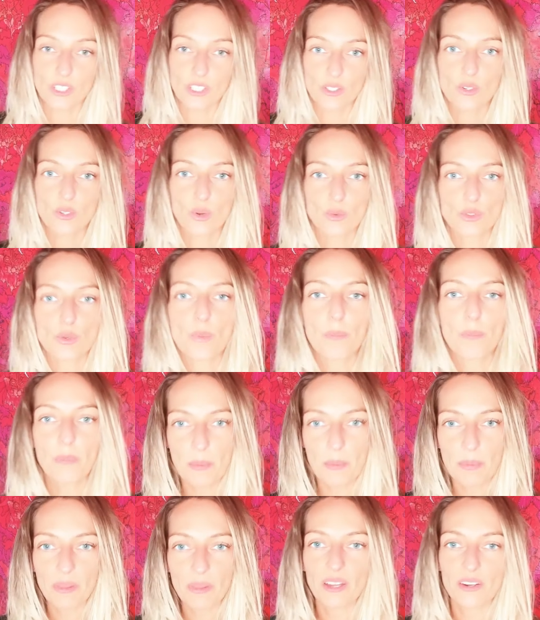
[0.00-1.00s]
you know so
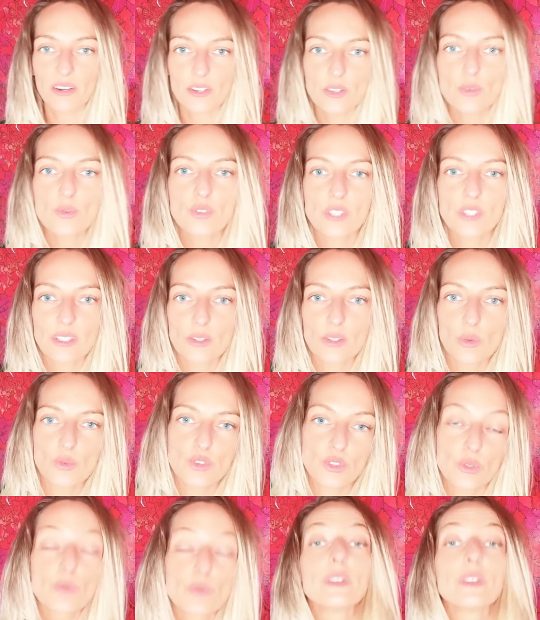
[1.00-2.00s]
people are using those
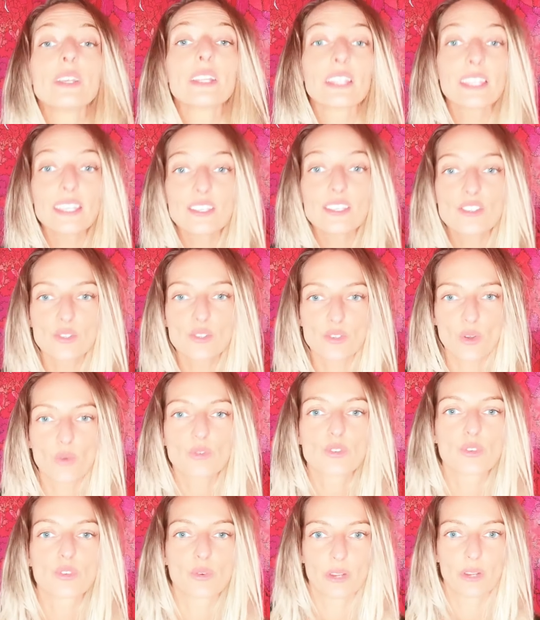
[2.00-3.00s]
to release you know
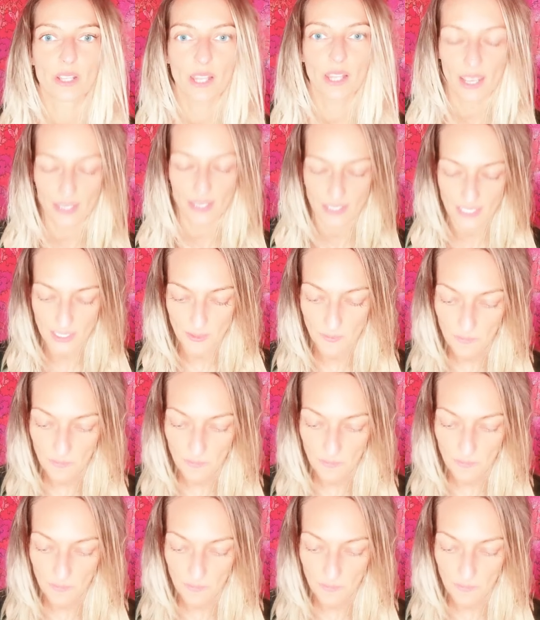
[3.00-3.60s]
to relax